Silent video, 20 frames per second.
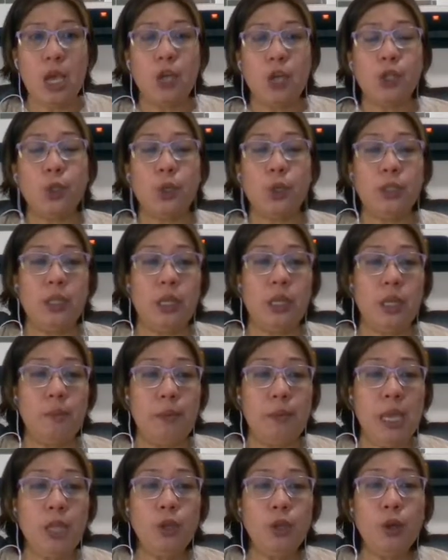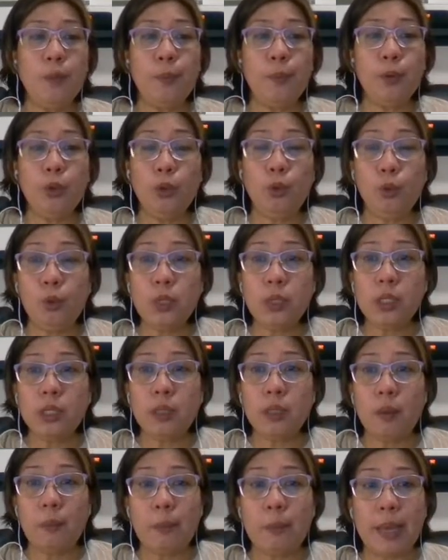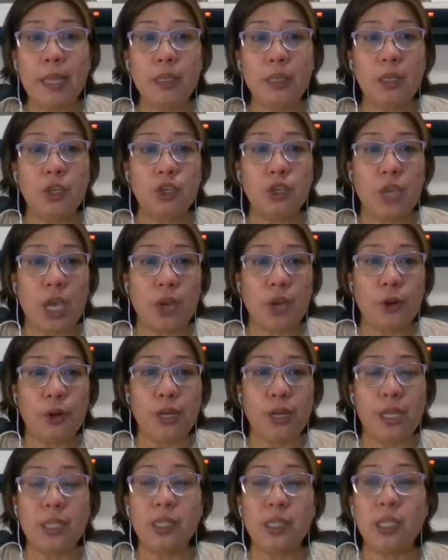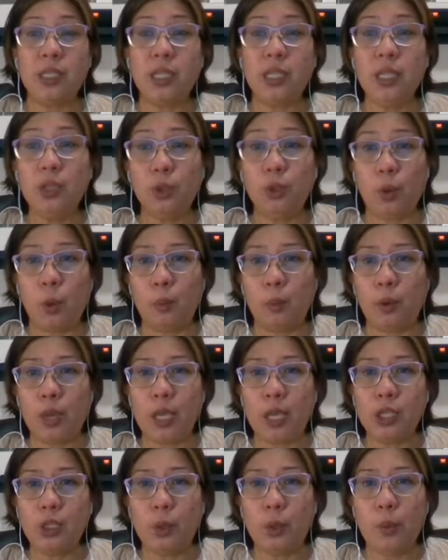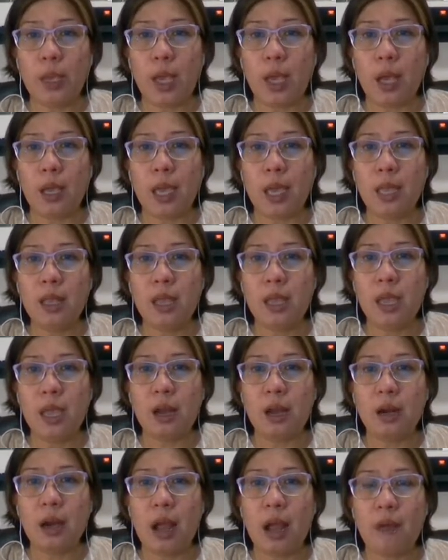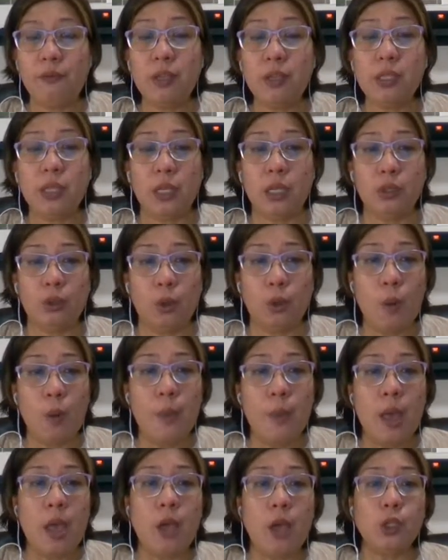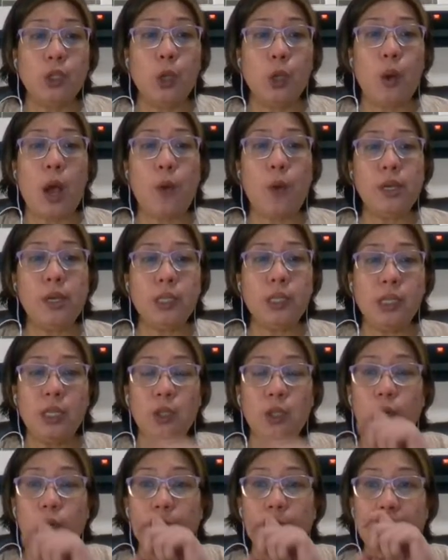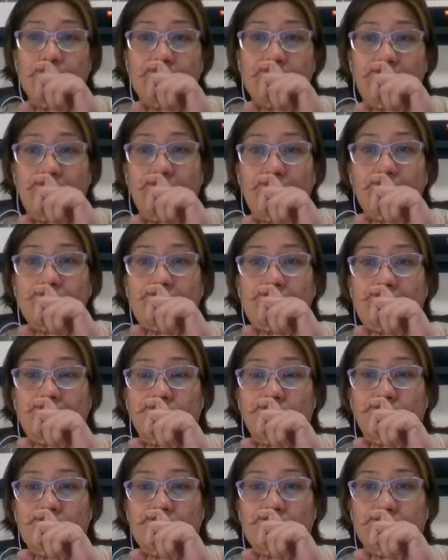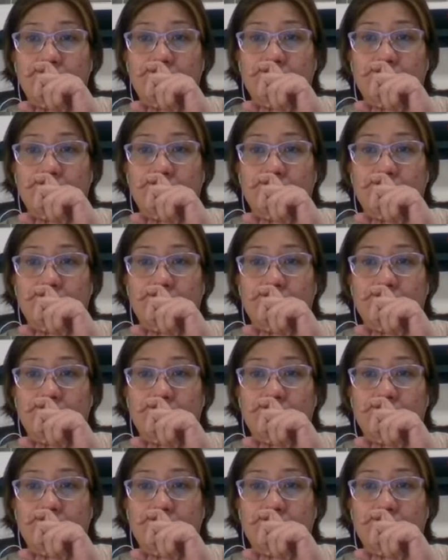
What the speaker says: So the remainder produced by the checker is a syndrome. Okay? So we again here have a syndrome. So our syndrome is n minus